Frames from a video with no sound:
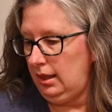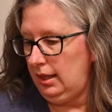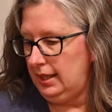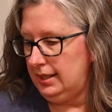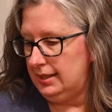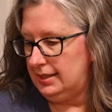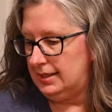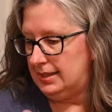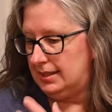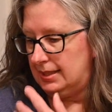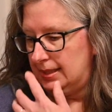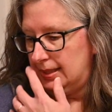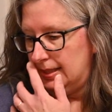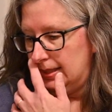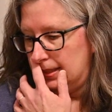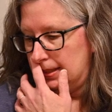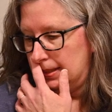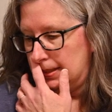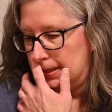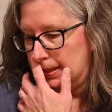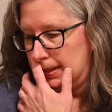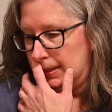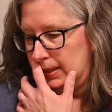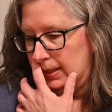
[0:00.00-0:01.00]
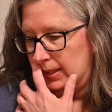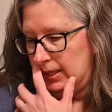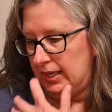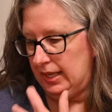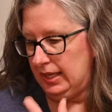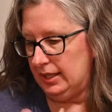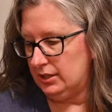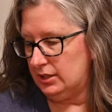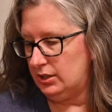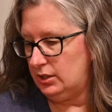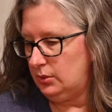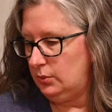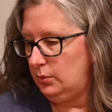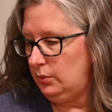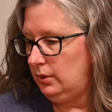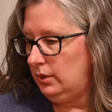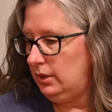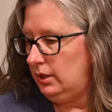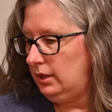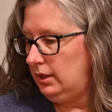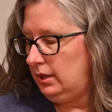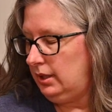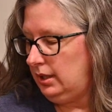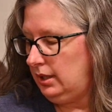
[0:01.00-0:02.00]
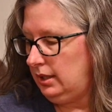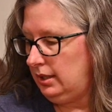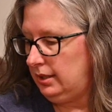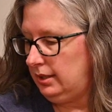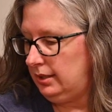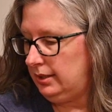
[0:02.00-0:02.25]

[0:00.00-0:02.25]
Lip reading: Let's see, the next one